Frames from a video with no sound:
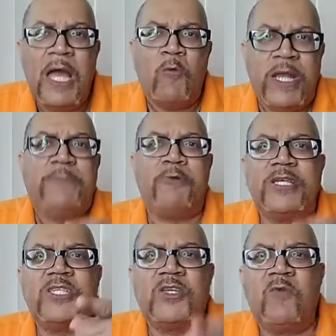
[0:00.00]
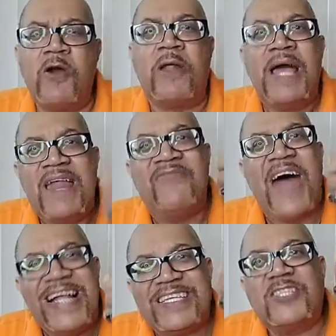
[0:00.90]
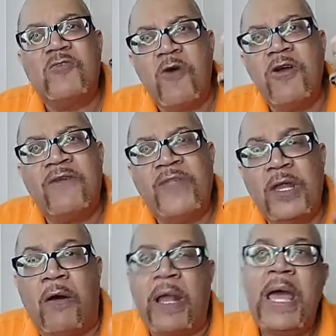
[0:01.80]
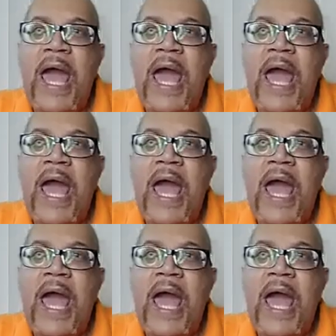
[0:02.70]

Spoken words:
when he preaches the word, that's the word of the Lord.